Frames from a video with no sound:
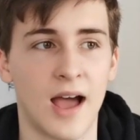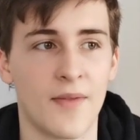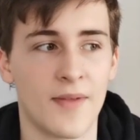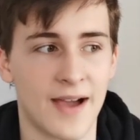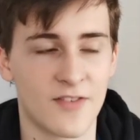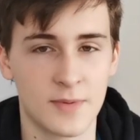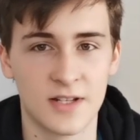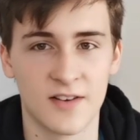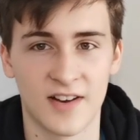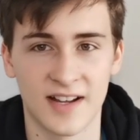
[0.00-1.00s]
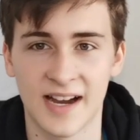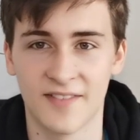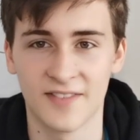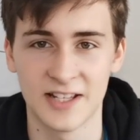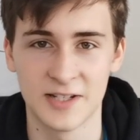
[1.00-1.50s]
And they have to be done very
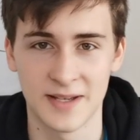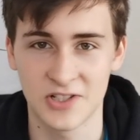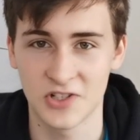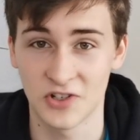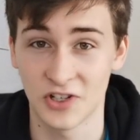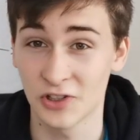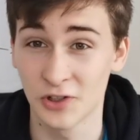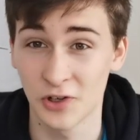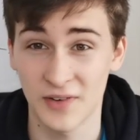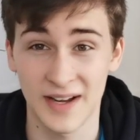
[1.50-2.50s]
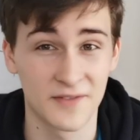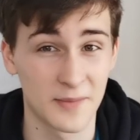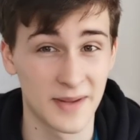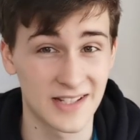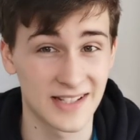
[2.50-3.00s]
carefully to make sure you include all the right
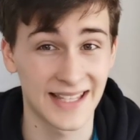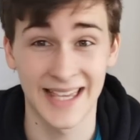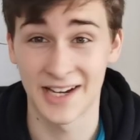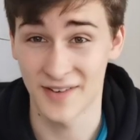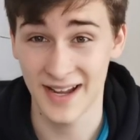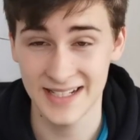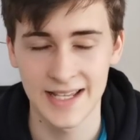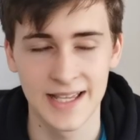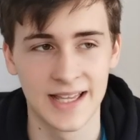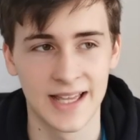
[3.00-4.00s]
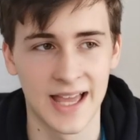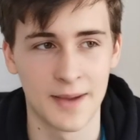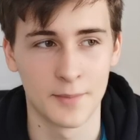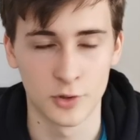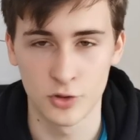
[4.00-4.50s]
information, get it right.
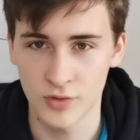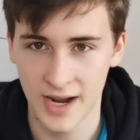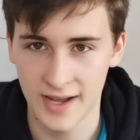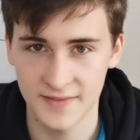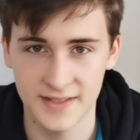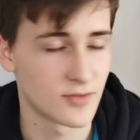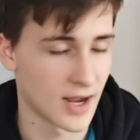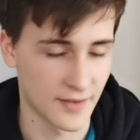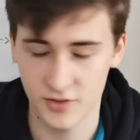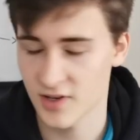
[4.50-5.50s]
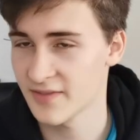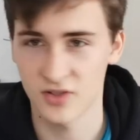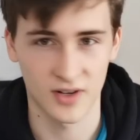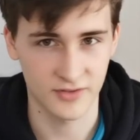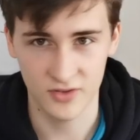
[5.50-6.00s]
Graphs,
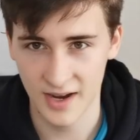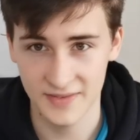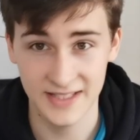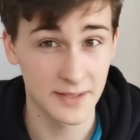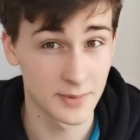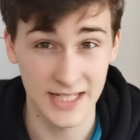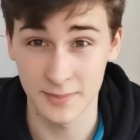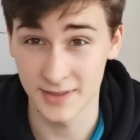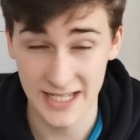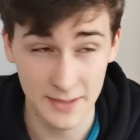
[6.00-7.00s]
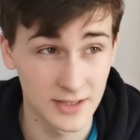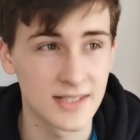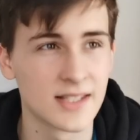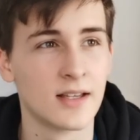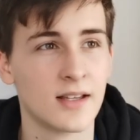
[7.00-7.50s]

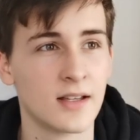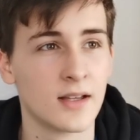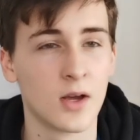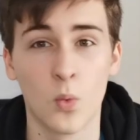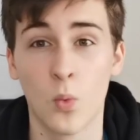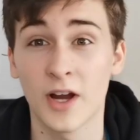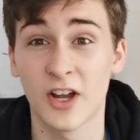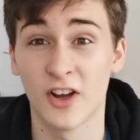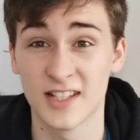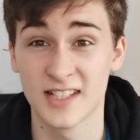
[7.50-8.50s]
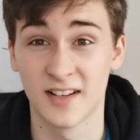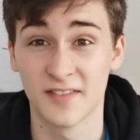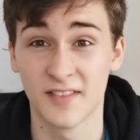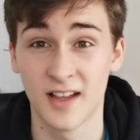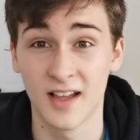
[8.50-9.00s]
tables, working out stuff.
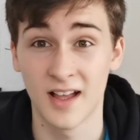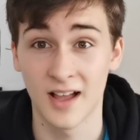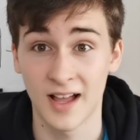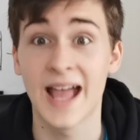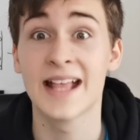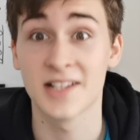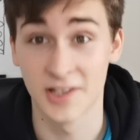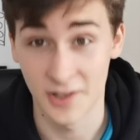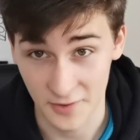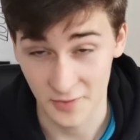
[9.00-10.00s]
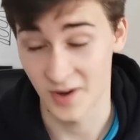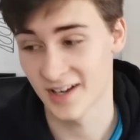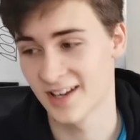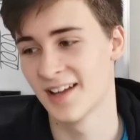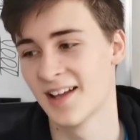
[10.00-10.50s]
It's a lot of
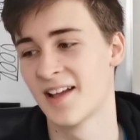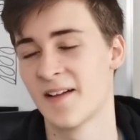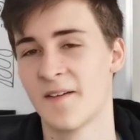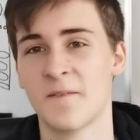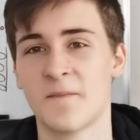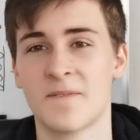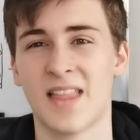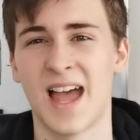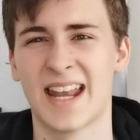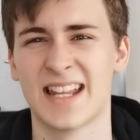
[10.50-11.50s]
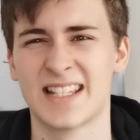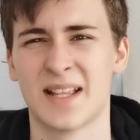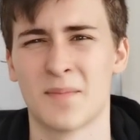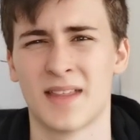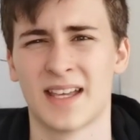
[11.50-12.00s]
work, and it's
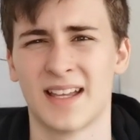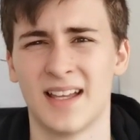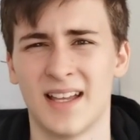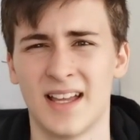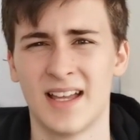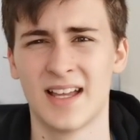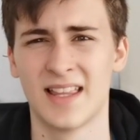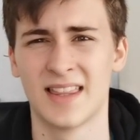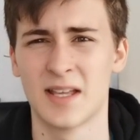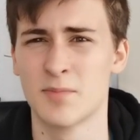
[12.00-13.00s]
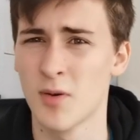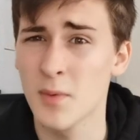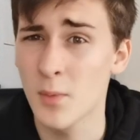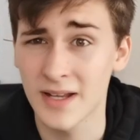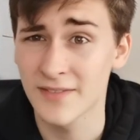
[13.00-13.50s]
something that you probably
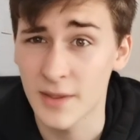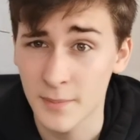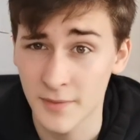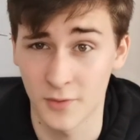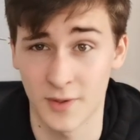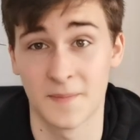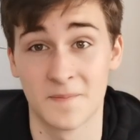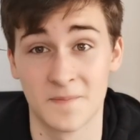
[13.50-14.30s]
wouldn't have done before.